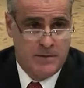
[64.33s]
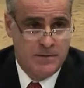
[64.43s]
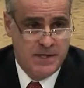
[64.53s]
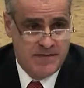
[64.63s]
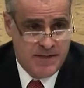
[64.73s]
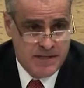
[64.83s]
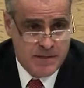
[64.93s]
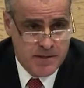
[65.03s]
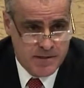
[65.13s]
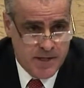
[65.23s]
to
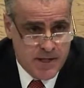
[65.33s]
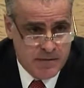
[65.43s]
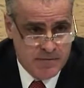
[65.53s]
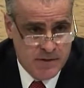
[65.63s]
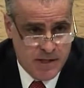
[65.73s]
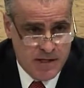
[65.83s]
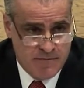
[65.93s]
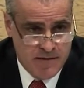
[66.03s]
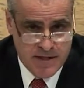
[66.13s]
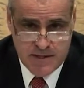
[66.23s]
divest ourselves
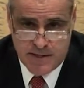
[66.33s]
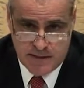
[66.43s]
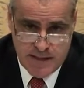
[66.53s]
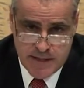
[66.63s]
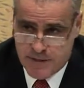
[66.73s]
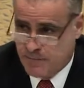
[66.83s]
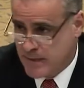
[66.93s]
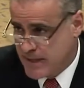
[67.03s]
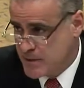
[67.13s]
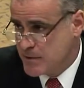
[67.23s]
of these alleged
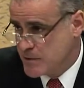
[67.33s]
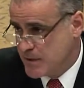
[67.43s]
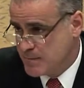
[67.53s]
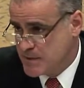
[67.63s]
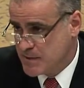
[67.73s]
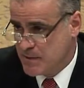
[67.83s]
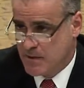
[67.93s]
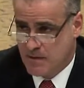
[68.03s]
relationships,